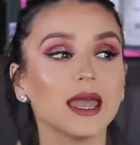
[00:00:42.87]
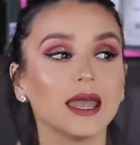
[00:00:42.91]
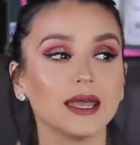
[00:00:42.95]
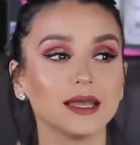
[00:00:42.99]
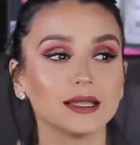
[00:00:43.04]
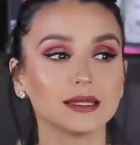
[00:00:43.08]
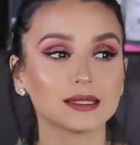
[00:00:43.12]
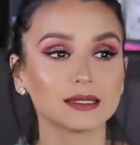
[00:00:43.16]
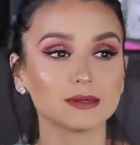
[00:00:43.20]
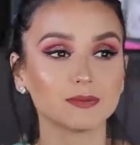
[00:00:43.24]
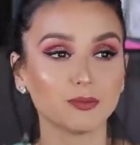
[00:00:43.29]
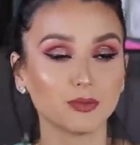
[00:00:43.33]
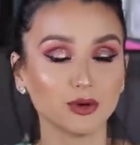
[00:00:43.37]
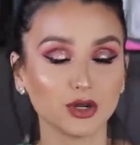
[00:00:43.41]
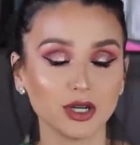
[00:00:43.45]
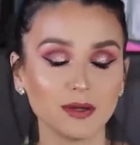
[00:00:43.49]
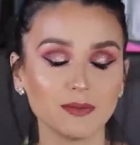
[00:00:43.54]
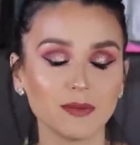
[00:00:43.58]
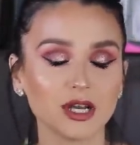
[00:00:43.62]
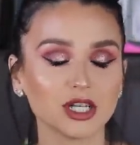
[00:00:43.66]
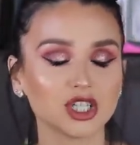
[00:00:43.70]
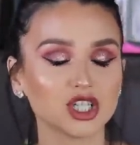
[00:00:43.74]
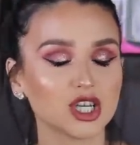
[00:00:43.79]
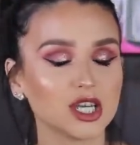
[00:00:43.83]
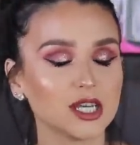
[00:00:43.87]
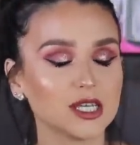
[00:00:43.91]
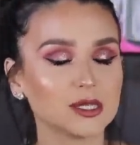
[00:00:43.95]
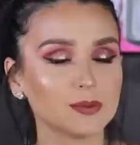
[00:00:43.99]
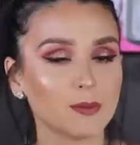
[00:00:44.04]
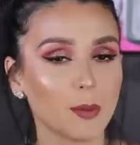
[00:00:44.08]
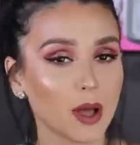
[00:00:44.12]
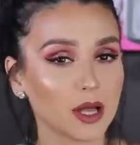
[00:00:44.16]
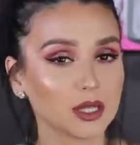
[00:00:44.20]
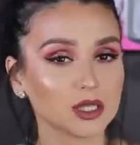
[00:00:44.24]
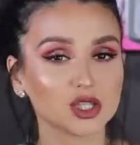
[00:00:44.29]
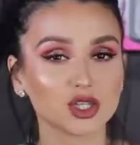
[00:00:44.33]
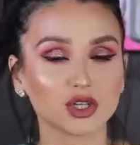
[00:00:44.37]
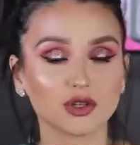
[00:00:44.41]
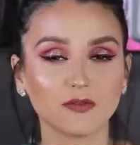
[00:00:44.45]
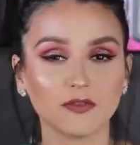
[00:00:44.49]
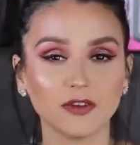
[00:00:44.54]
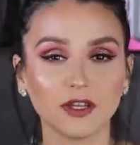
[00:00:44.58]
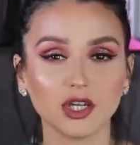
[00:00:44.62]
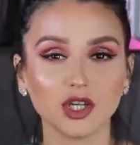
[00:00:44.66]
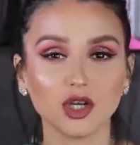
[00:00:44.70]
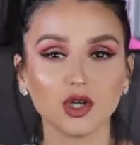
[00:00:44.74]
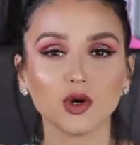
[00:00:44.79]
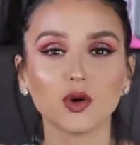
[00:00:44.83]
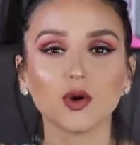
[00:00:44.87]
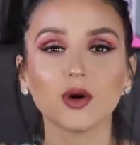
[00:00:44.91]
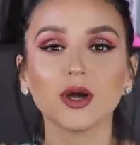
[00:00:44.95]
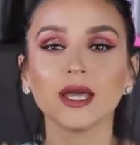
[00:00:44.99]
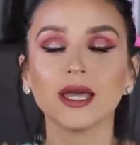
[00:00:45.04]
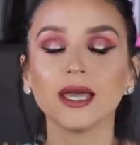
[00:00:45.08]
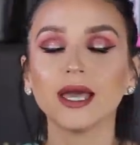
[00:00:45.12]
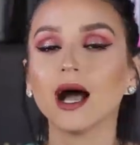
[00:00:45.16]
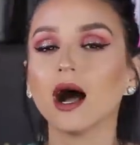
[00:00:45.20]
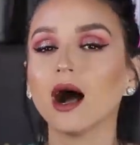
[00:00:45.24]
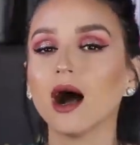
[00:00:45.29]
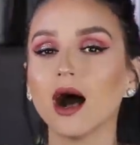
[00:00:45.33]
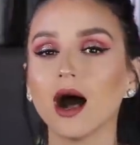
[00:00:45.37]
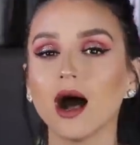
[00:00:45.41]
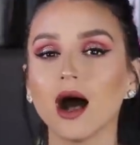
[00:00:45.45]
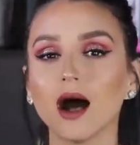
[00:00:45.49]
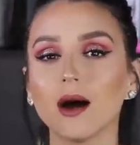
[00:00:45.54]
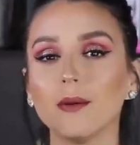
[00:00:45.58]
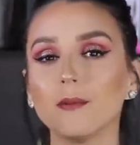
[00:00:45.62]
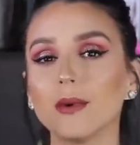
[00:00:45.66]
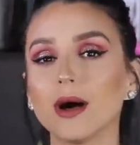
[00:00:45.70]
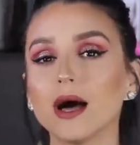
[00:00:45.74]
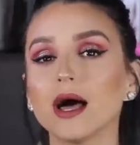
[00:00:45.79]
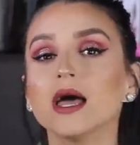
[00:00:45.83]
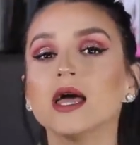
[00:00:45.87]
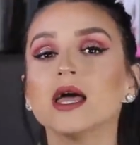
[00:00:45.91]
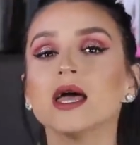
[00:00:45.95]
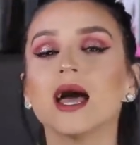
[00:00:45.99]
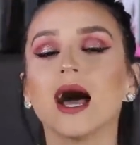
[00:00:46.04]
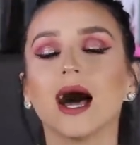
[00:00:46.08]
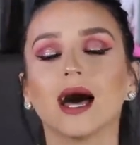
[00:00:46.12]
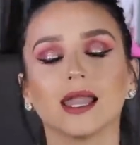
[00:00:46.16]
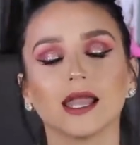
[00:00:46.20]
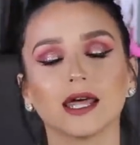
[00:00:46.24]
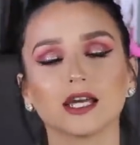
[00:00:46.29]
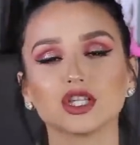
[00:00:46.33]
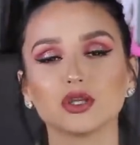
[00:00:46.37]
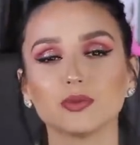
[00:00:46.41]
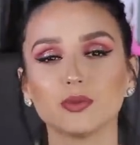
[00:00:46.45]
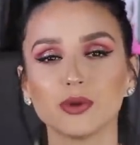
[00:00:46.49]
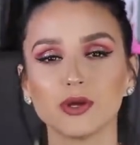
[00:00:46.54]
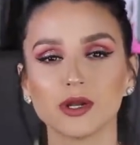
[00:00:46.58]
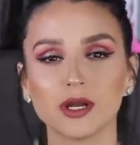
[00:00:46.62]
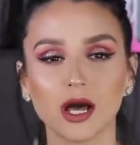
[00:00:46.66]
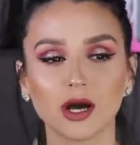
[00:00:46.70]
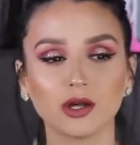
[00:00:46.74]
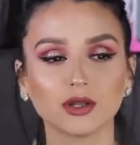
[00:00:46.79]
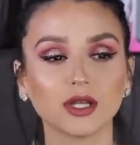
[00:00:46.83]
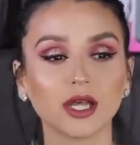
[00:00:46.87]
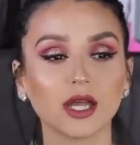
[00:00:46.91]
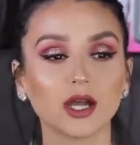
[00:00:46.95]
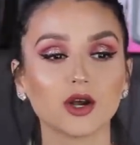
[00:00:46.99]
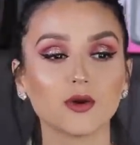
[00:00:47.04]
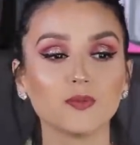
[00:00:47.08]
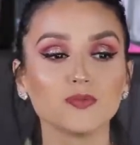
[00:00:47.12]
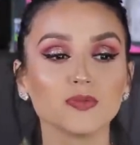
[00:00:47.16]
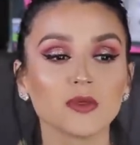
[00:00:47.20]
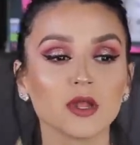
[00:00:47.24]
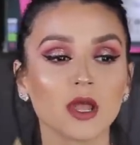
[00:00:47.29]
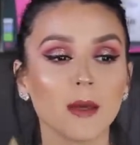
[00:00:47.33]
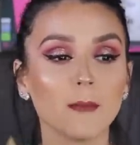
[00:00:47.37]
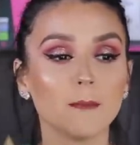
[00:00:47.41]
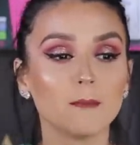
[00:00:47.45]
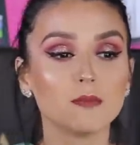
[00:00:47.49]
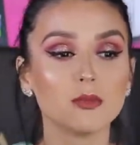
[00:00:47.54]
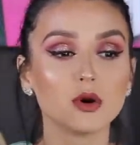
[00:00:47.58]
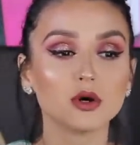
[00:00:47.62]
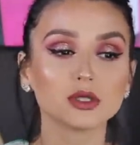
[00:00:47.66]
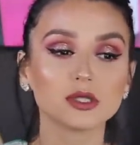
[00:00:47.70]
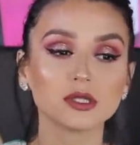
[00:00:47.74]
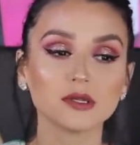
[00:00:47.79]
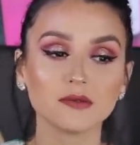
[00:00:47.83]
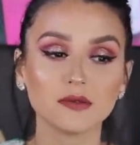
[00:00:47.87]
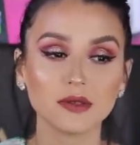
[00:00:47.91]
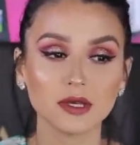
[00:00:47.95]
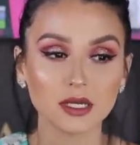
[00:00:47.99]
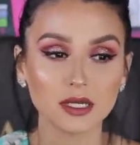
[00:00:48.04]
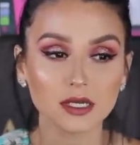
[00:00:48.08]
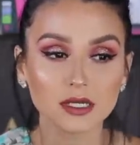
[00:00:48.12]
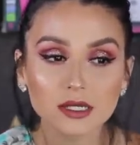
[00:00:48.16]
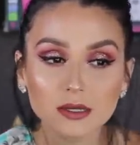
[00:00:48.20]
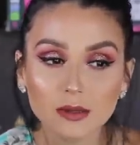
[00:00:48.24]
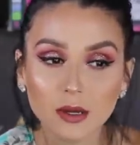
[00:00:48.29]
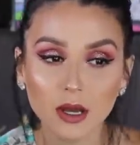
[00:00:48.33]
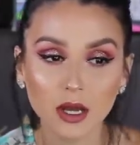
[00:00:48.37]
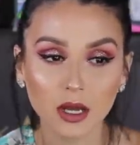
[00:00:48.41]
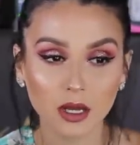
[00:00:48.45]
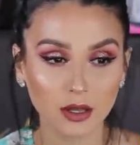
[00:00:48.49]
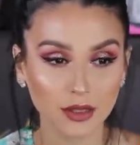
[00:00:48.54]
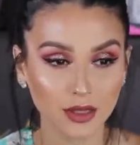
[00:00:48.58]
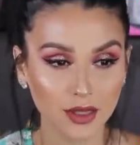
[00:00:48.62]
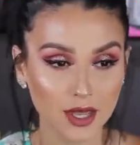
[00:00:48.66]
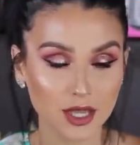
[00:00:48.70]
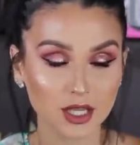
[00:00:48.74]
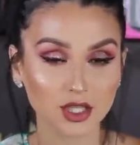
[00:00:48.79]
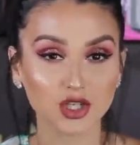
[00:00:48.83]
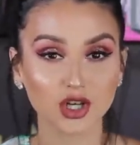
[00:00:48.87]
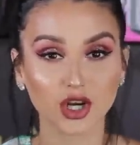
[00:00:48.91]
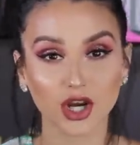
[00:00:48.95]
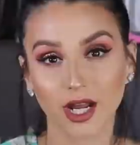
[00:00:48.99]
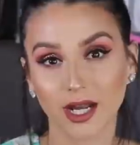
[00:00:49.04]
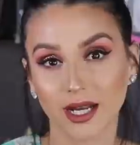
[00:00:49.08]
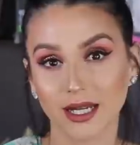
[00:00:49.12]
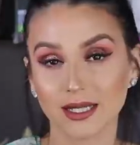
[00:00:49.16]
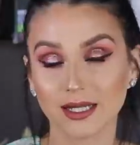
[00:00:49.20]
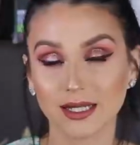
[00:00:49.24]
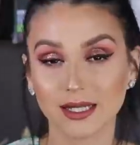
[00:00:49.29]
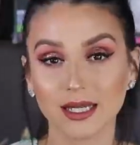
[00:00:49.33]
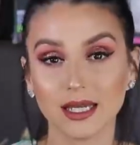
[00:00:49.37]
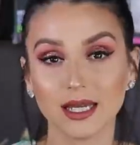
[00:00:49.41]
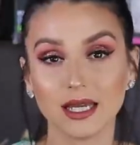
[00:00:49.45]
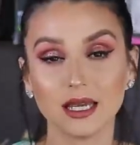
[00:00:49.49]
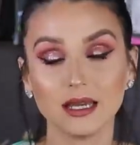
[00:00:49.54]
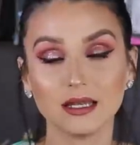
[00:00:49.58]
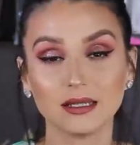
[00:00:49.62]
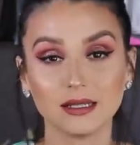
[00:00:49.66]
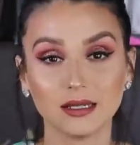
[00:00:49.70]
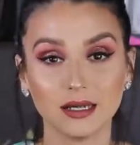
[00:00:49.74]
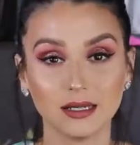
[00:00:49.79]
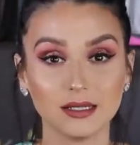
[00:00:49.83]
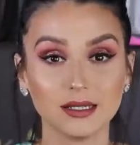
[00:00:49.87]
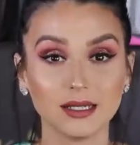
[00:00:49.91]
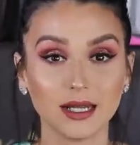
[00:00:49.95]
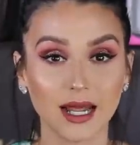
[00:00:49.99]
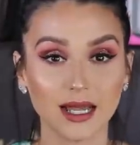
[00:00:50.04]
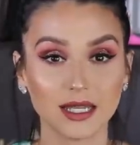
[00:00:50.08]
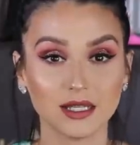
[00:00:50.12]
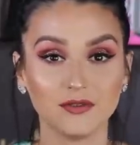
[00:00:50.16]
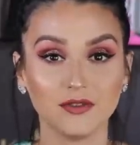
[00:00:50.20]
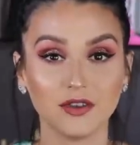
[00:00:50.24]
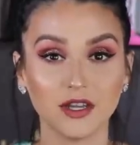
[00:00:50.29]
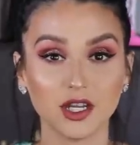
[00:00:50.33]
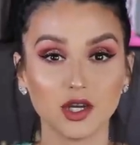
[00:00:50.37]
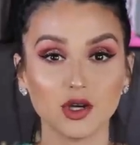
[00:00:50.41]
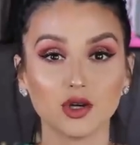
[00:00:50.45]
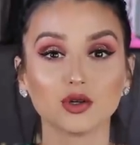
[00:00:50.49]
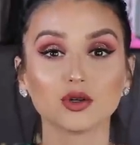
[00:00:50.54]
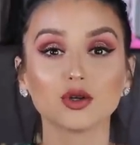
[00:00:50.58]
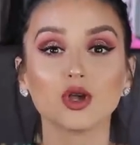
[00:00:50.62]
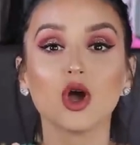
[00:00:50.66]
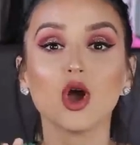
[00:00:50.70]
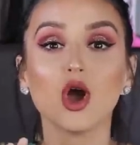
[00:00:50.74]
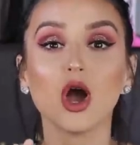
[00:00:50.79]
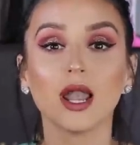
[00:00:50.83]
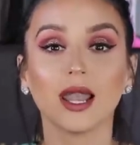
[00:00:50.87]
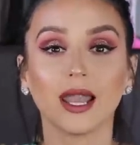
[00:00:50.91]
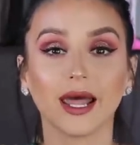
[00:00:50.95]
it's pretty much a sponsored video um, I like to put it out there most of these things you're gonna see on today's video,